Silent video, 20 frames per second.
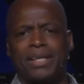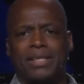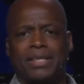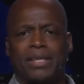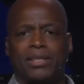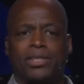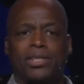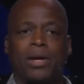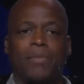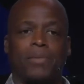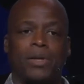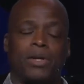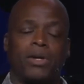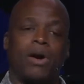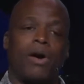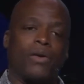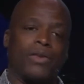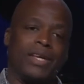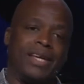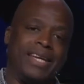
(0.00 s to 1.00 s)
there's something
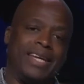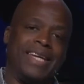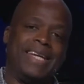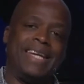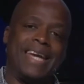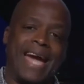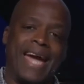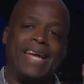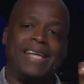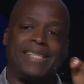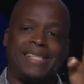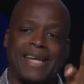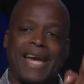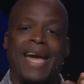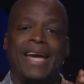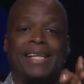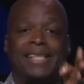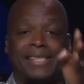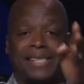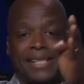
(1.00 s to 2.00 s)
called the
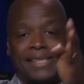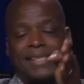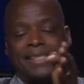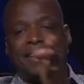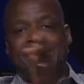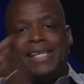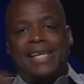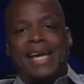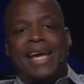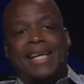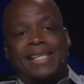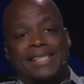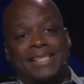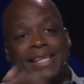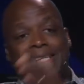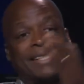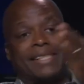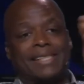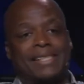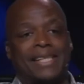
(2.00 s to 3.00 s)

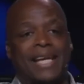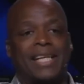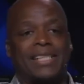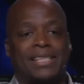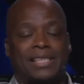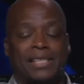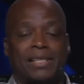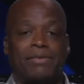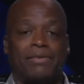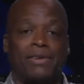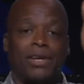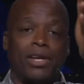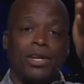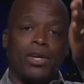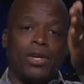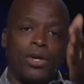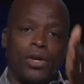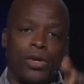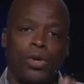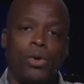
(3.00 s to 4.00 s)
EHHCS, excessive
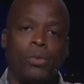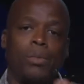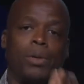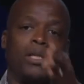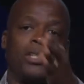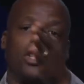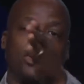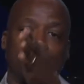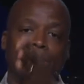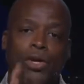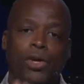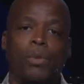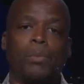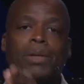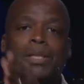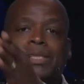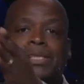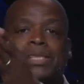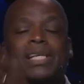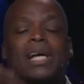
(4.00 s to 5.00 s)
human to
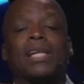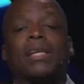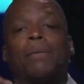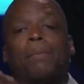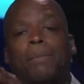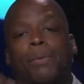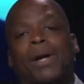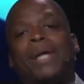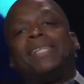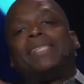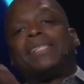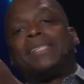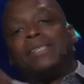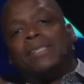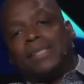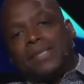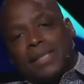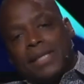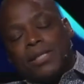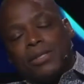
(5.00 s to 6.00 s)
human
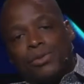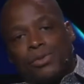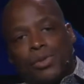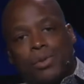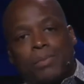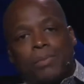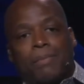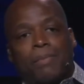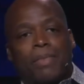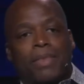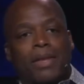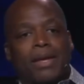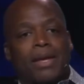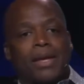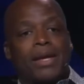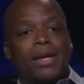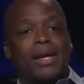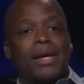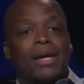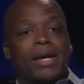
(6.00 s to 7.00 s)
celebration syndrome.
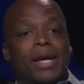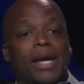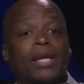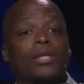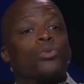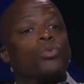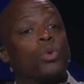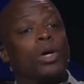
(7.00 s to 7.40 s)
It's